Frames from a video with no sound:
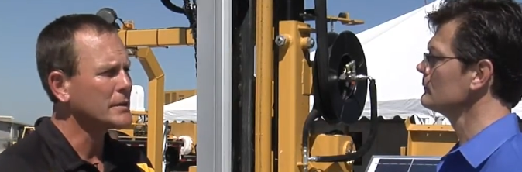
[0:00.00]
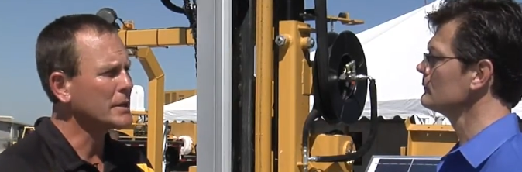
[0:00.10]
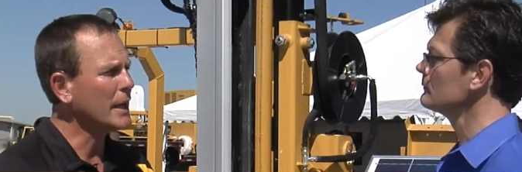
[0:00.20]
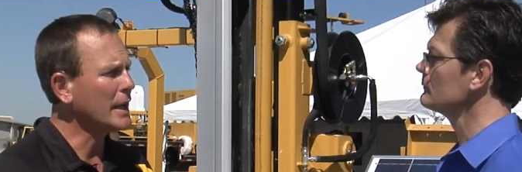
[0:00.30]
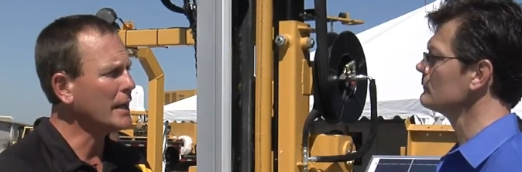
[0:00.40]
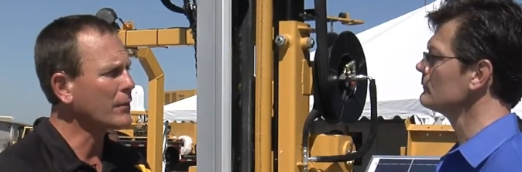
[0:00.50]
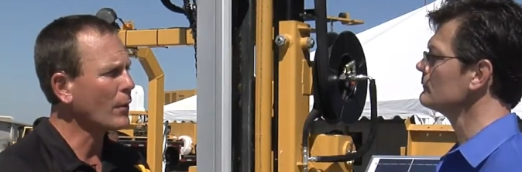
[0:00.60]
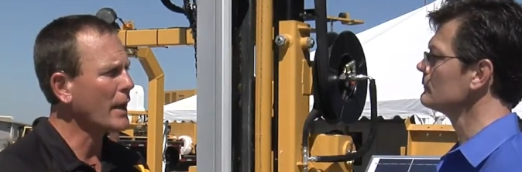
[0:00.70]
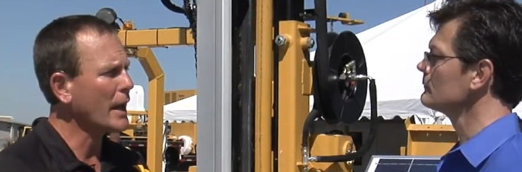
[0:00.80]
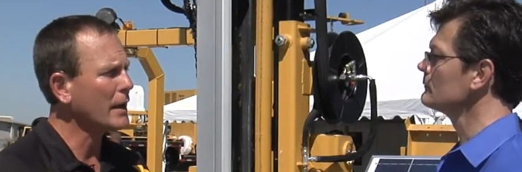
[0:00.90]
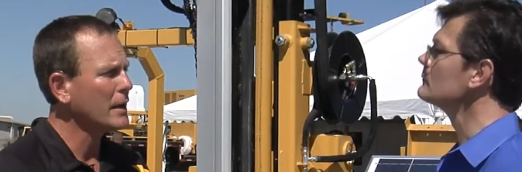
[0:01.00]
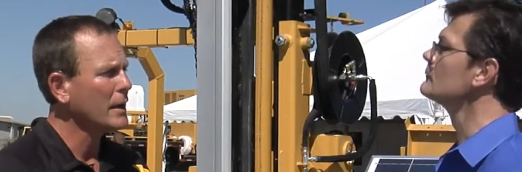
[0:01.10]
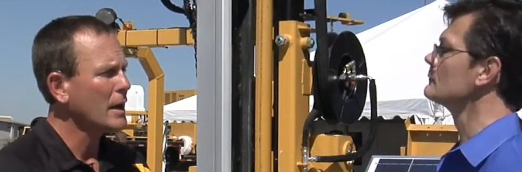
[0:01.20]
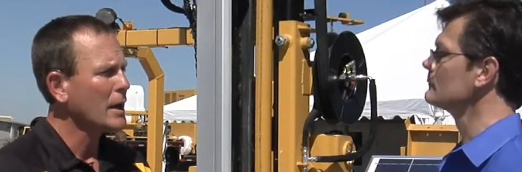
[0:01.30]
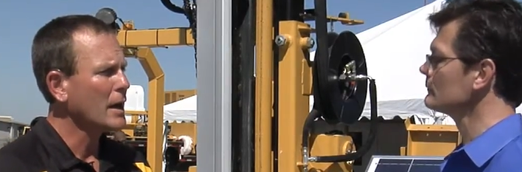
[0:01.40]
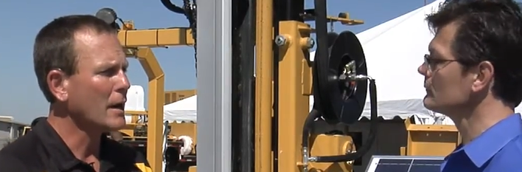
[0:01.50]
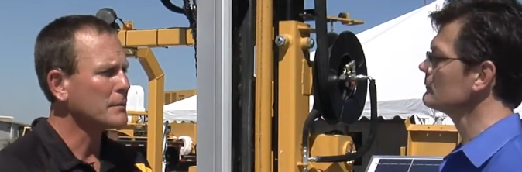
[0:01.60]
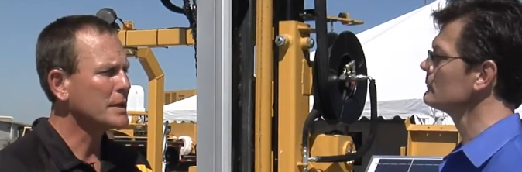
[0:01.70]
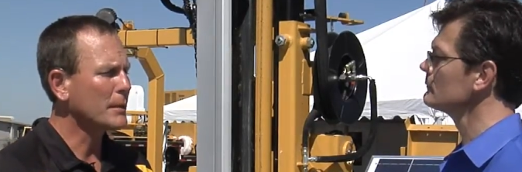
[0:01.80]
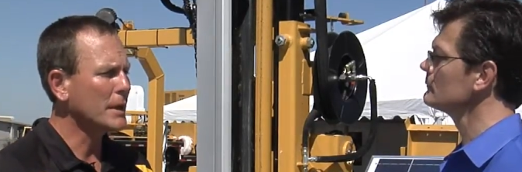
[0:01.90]
Speaker 1: see a need for that.
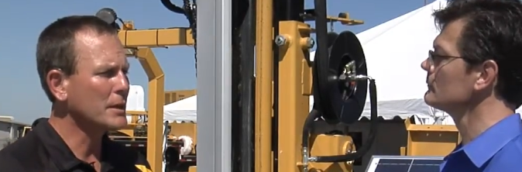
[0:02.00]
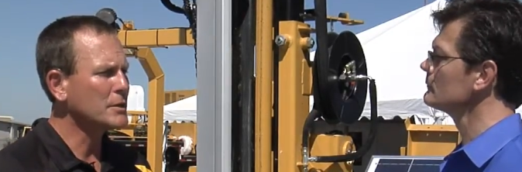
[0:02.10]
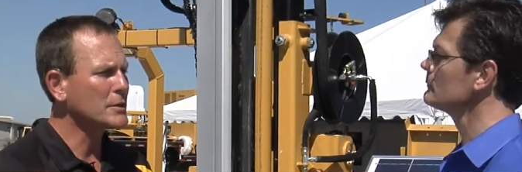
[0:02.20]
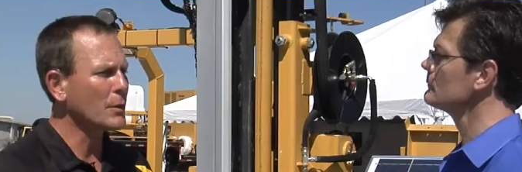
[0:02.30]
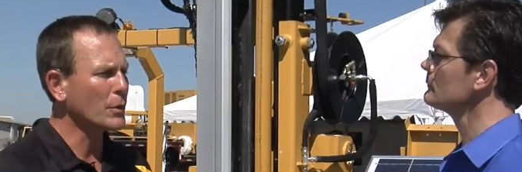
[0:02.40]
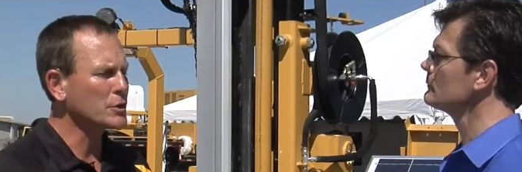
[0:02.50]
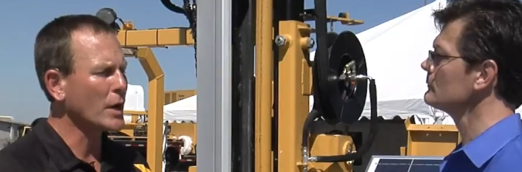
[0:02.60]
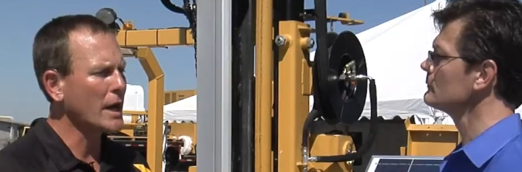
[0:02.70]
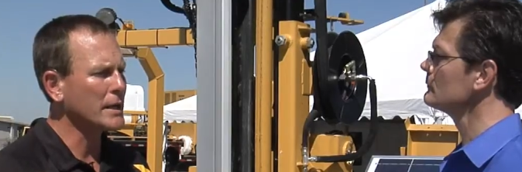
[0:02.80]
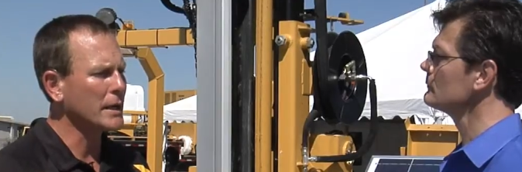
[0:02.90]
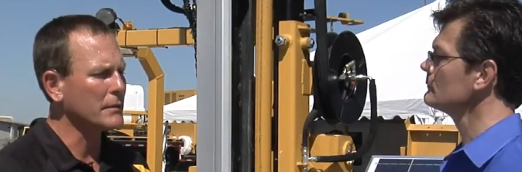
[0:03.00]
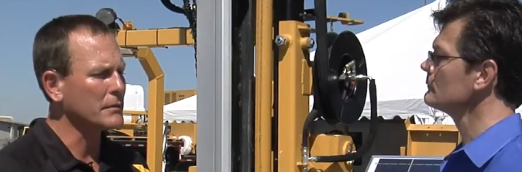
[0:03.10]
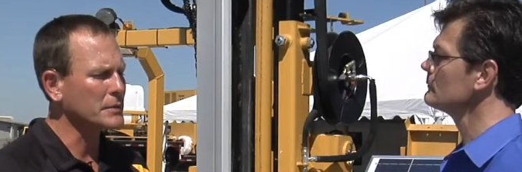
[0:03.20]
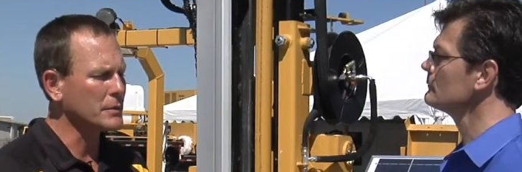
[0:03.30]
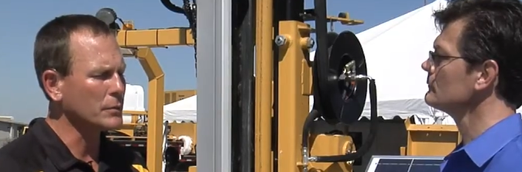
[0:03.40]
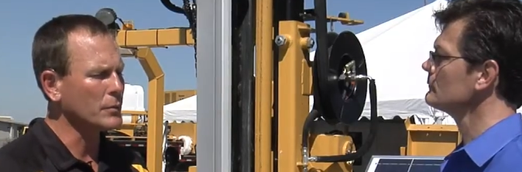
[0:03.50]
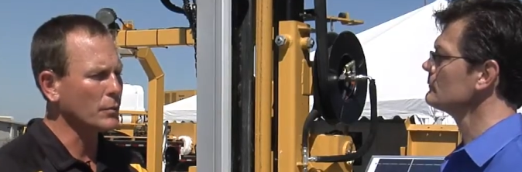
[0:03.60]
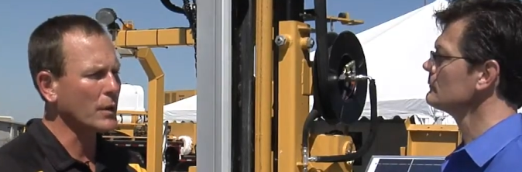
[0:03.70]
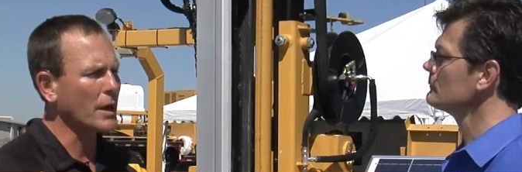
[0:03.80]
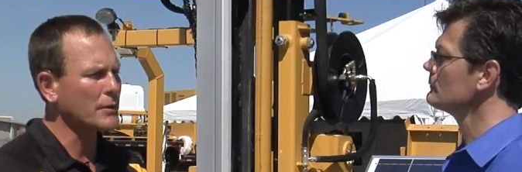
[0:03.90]
Um, some of the issues that we're trying to, to
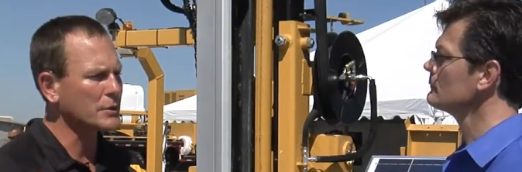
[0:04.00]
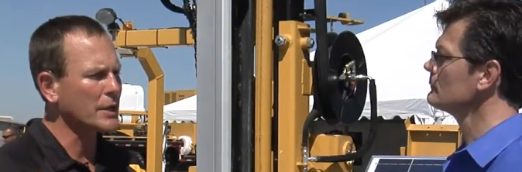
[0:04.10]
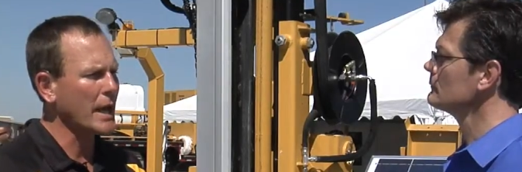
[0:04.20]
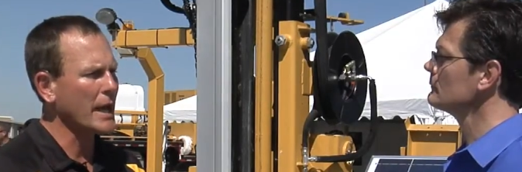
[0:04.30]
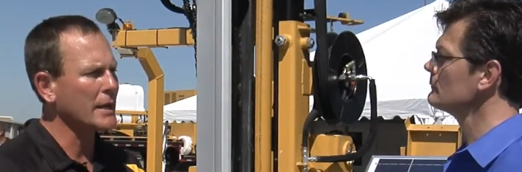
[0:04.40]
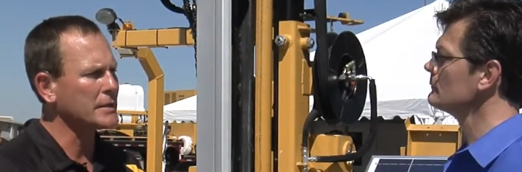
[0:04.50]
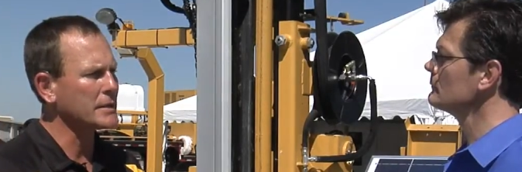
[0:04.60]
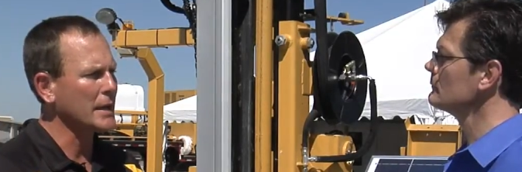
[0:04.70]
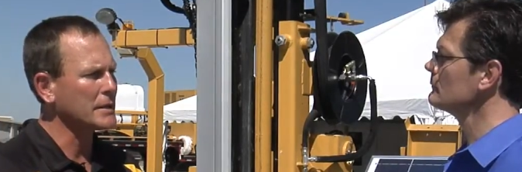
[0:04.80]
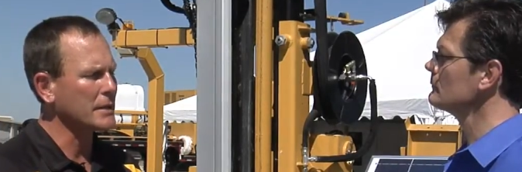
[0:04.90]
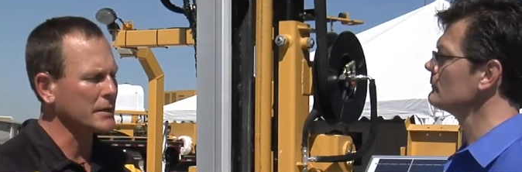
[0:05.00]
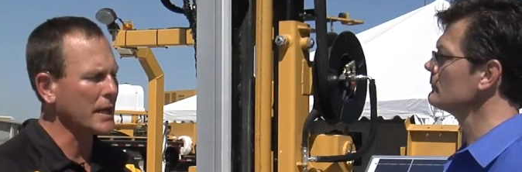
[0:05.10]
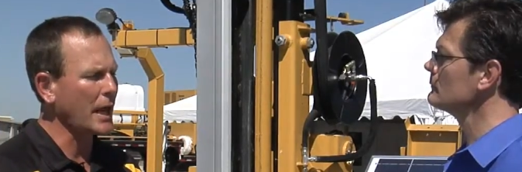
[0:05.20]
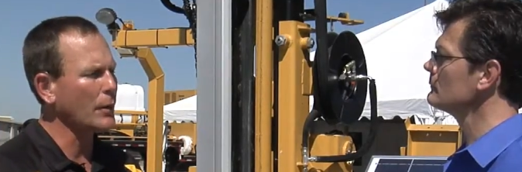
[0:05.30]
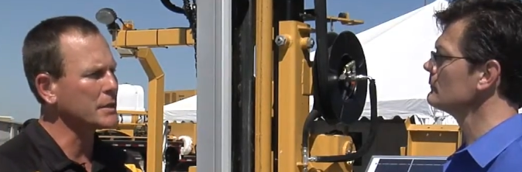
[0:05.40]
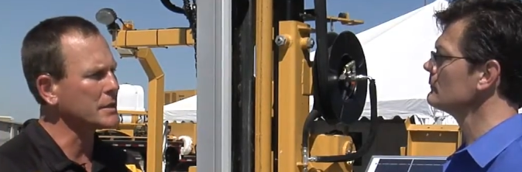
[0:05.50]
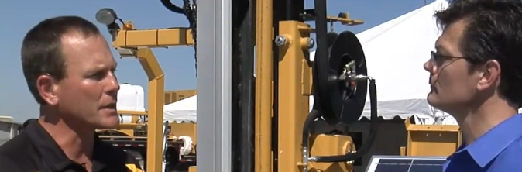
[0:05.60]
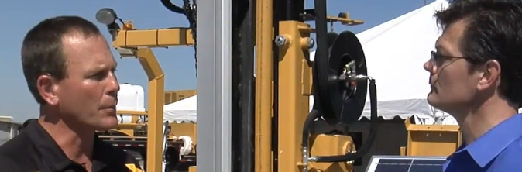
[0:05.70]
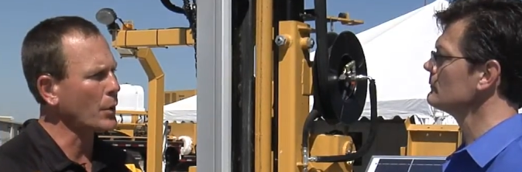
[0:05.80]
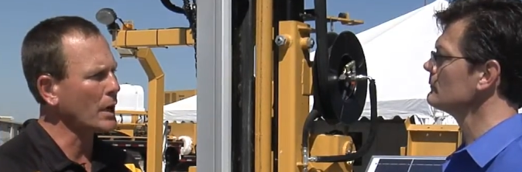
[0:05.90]
understand is that the tolerances
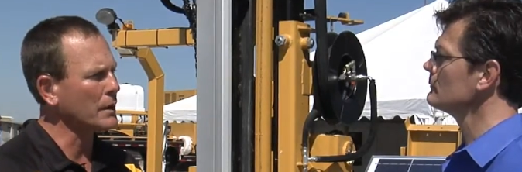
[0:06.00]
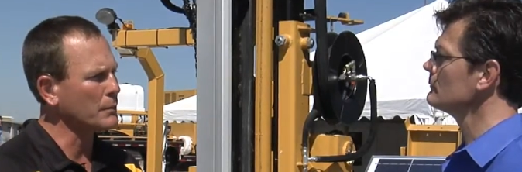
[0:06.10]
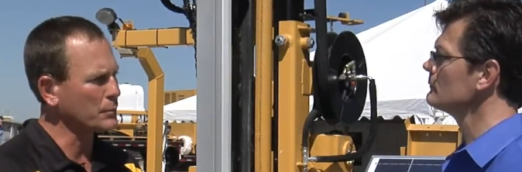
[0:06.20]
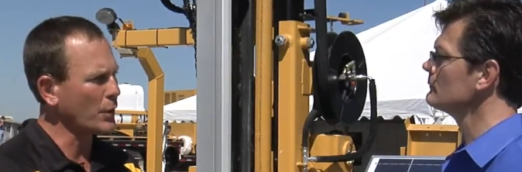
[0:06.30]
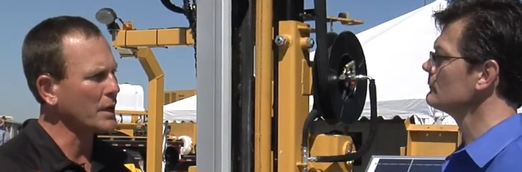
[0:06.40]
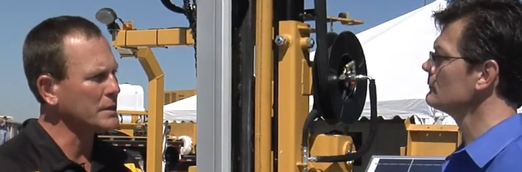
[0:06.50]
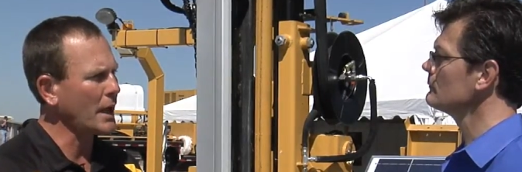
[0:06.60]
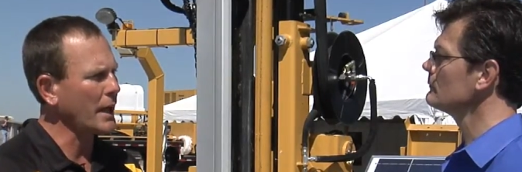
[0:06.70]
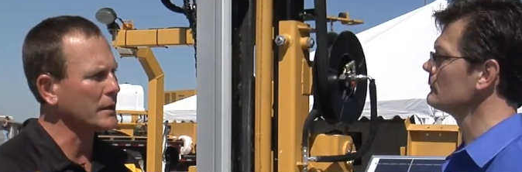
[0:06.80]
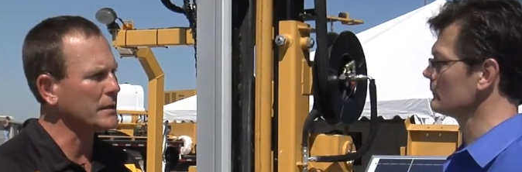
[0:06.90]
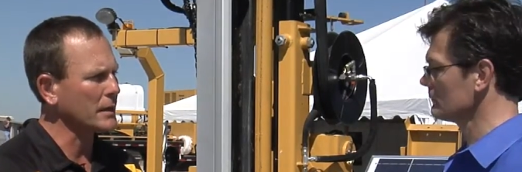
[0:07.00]
are pretty pretty tight.